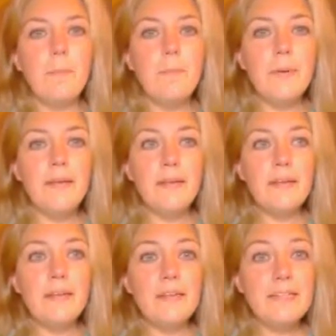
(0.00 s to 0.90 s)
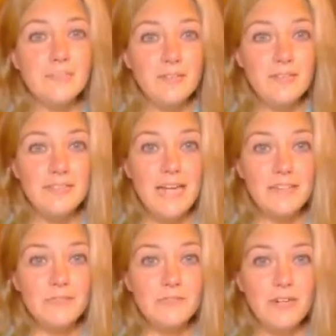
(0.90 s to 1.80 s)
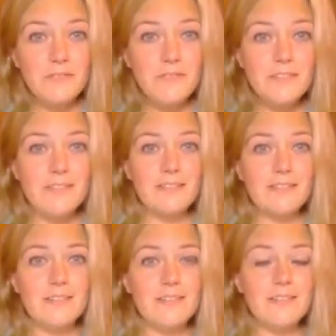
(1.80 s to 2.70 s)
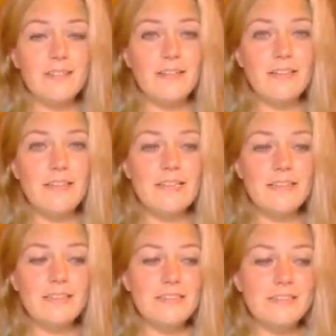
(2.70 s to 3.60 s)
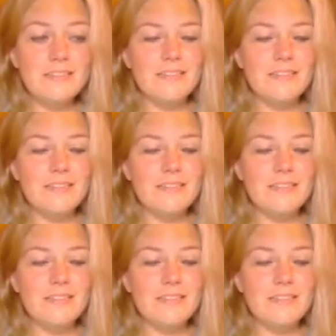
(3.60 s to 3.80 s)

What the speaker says: But he still has an active driver's license. That